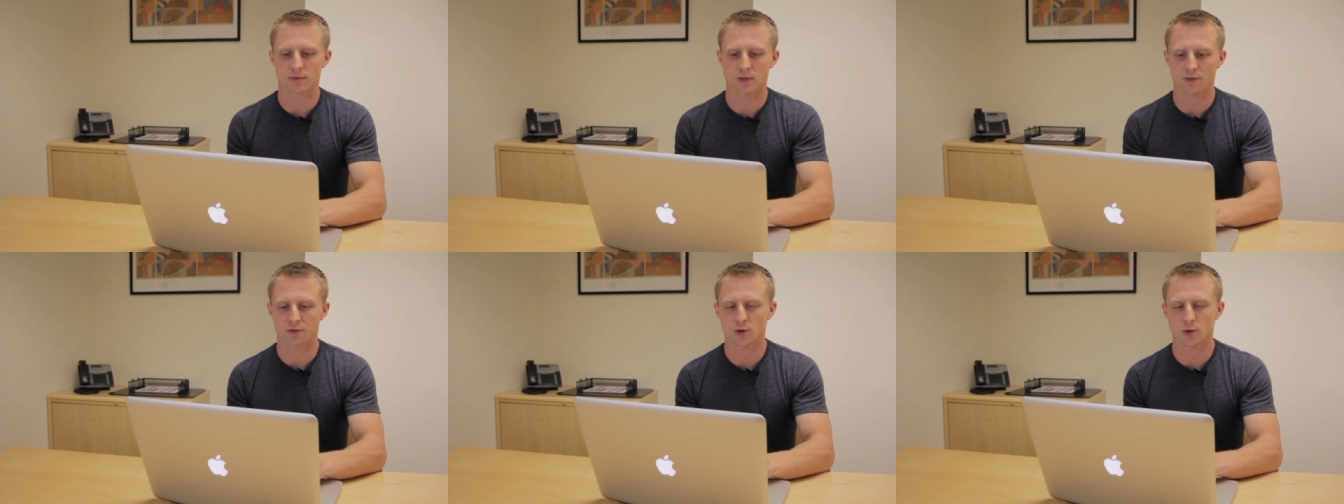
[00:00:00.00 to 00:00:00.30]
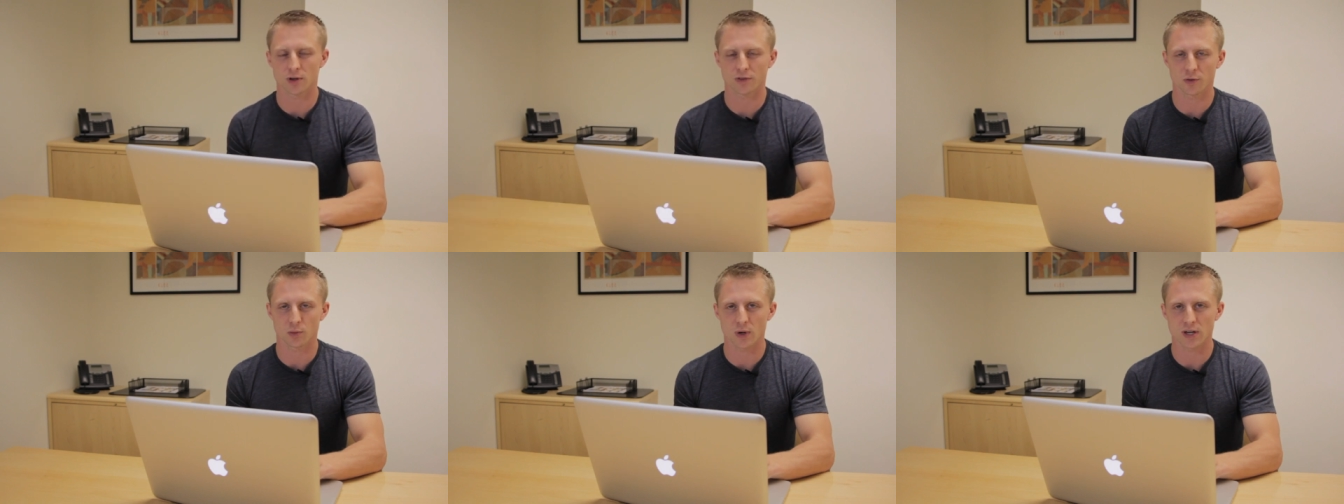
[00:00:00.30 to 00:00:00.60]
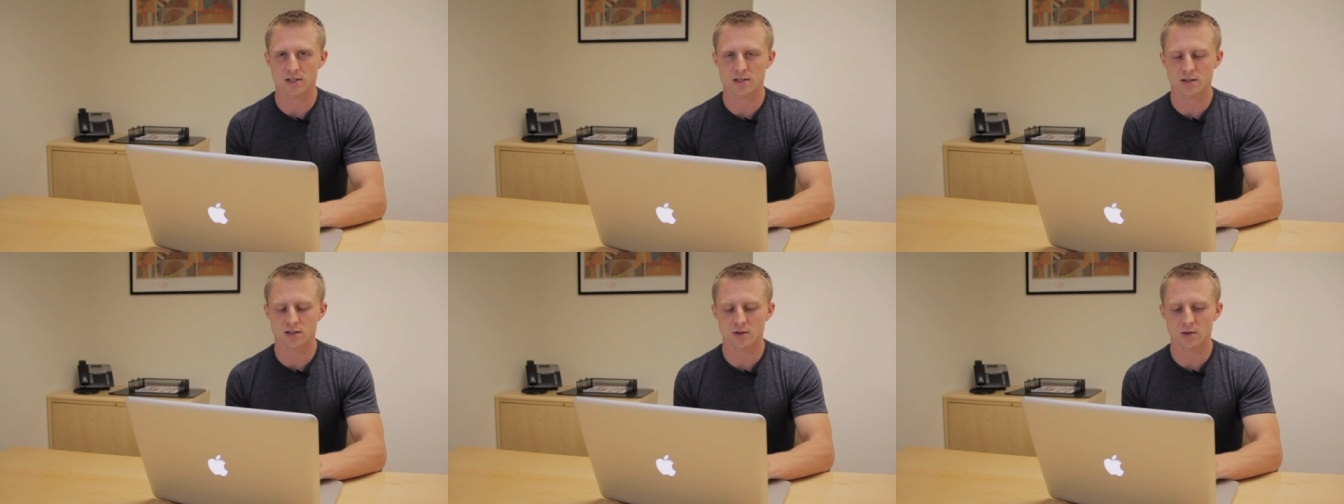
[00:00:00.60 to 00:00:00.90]
a few
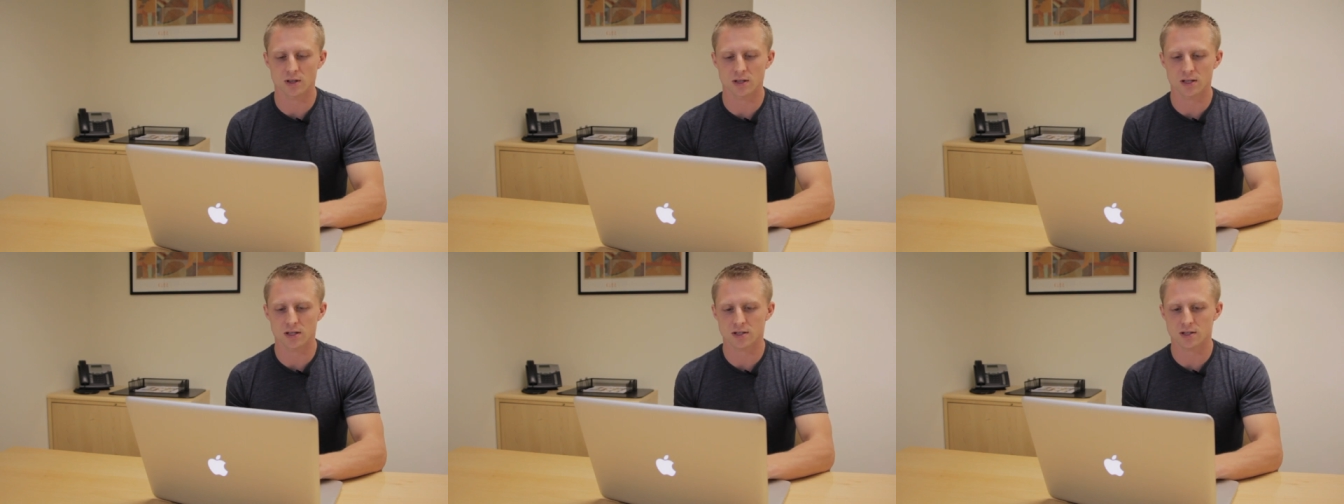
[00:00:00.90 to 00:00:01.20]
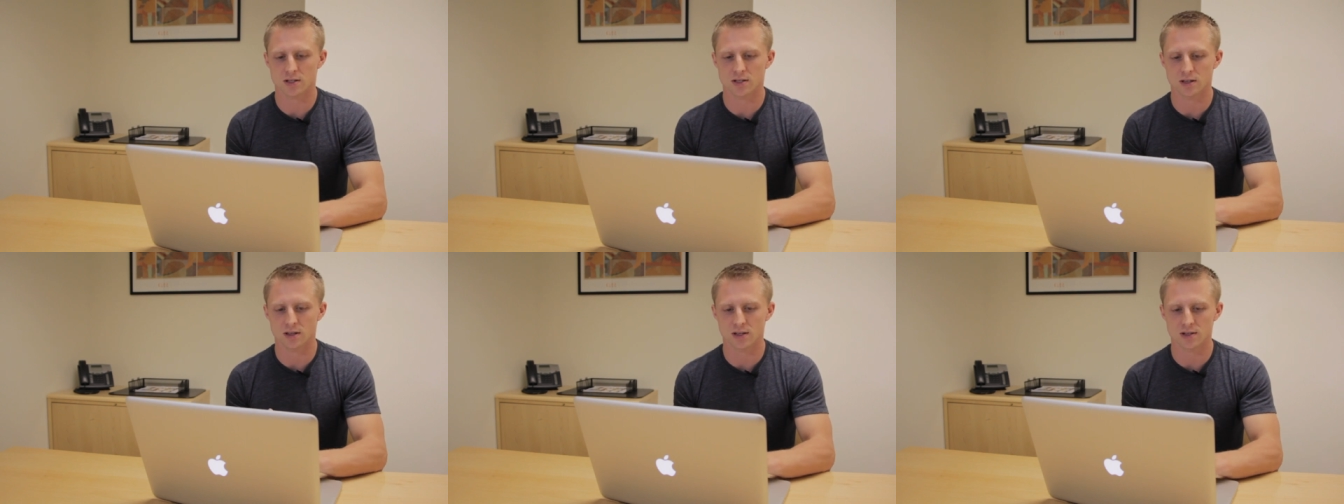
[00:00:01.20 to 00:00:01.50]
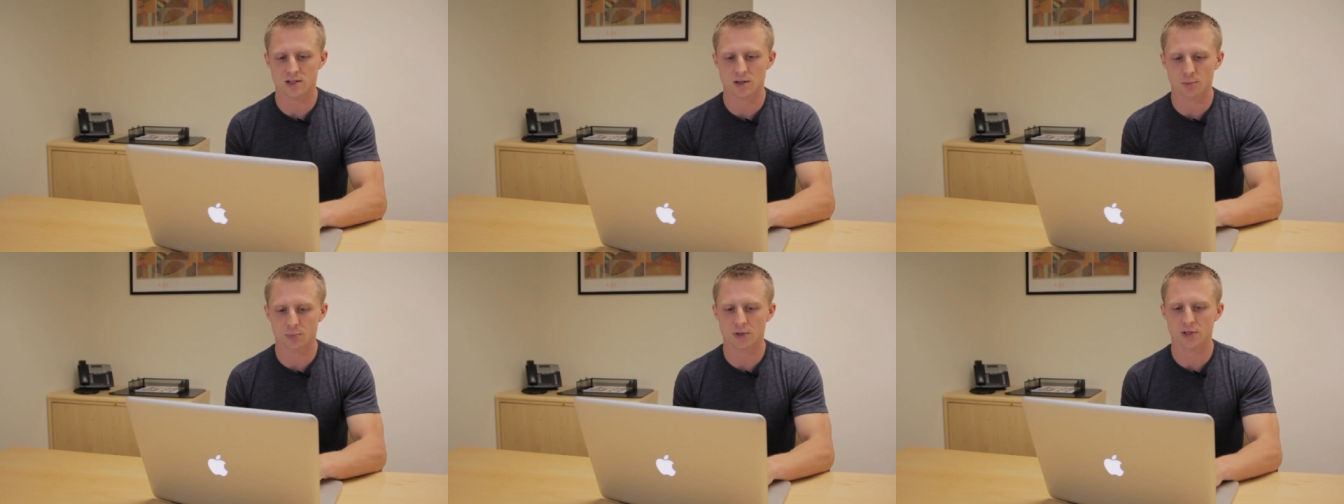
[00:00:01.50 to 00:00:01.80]
different ways to do this.
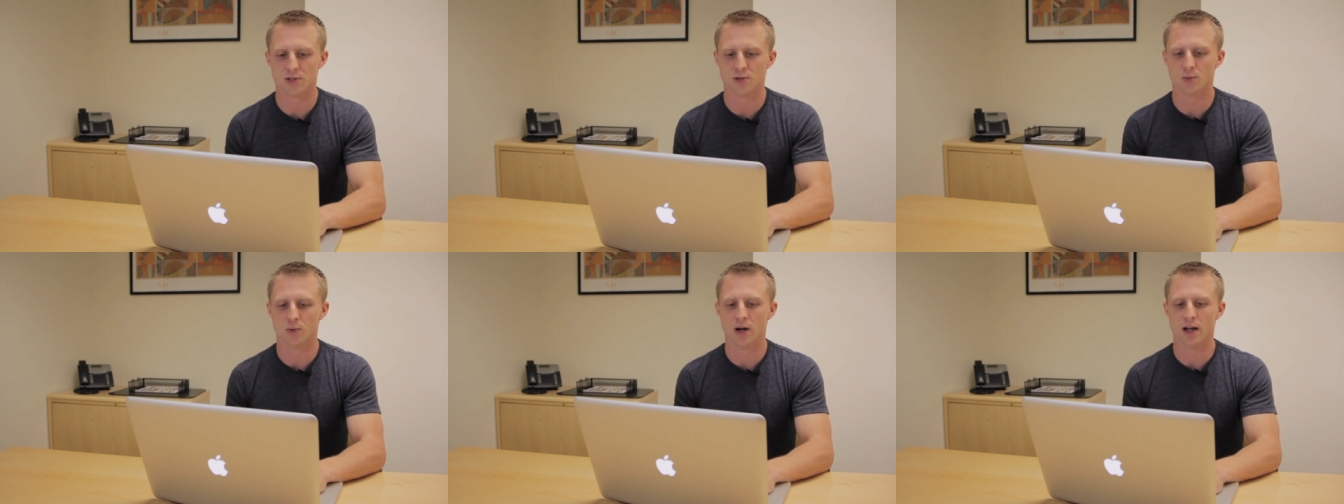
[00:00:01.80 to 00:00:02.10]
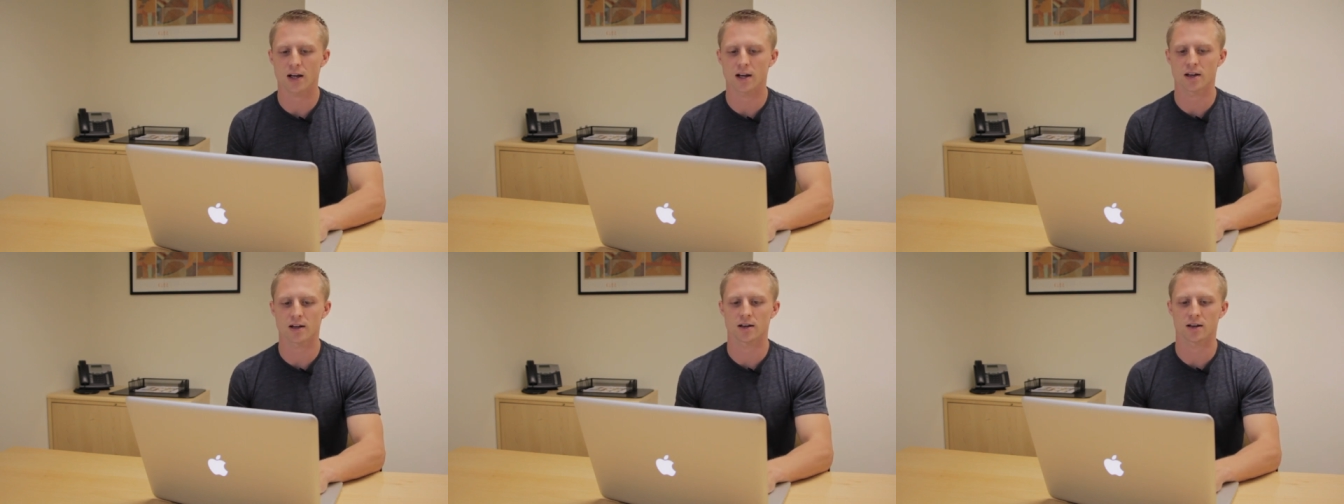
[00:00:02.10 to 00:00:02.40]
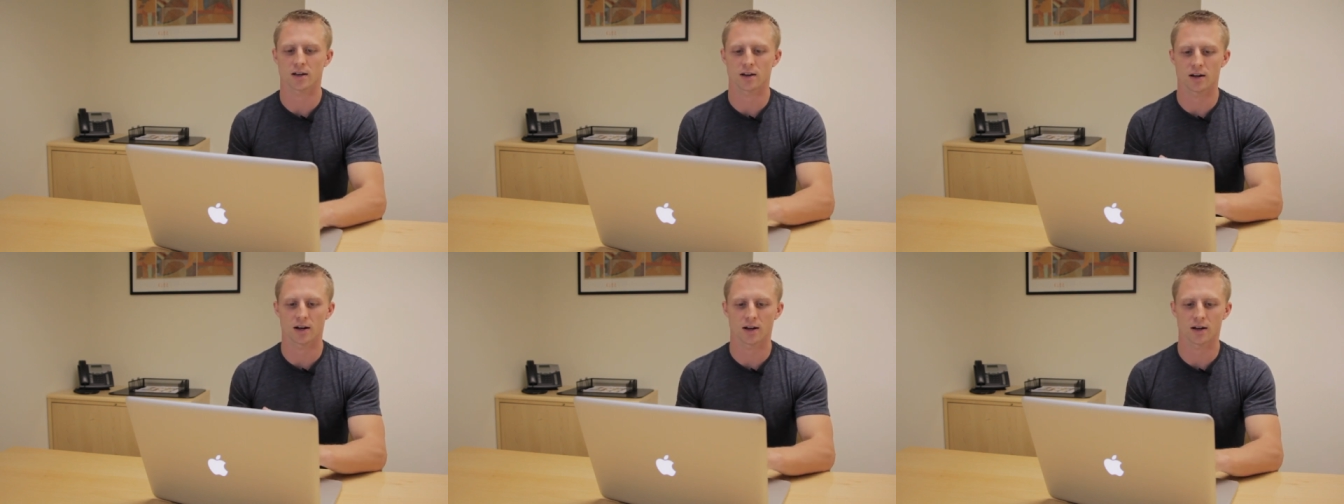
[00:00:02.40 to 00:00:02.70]
The simplest way,